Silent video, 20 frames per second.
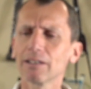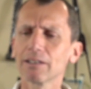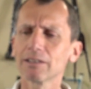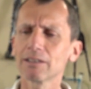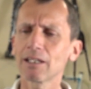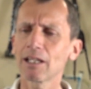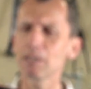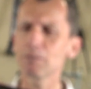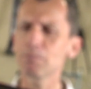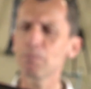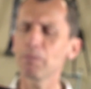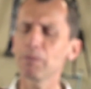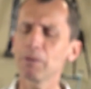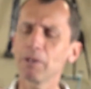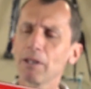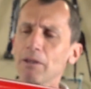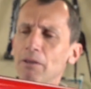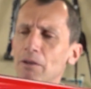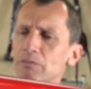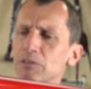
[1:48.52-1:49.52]

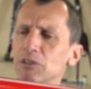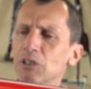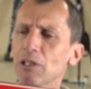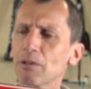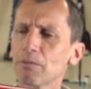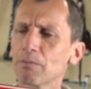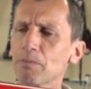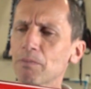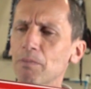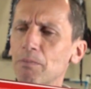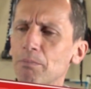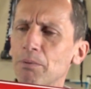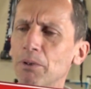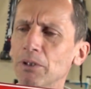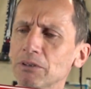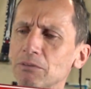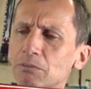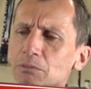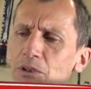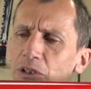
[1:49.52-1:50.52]
obviously the
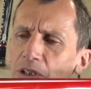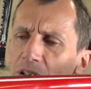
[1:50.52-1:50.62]
person was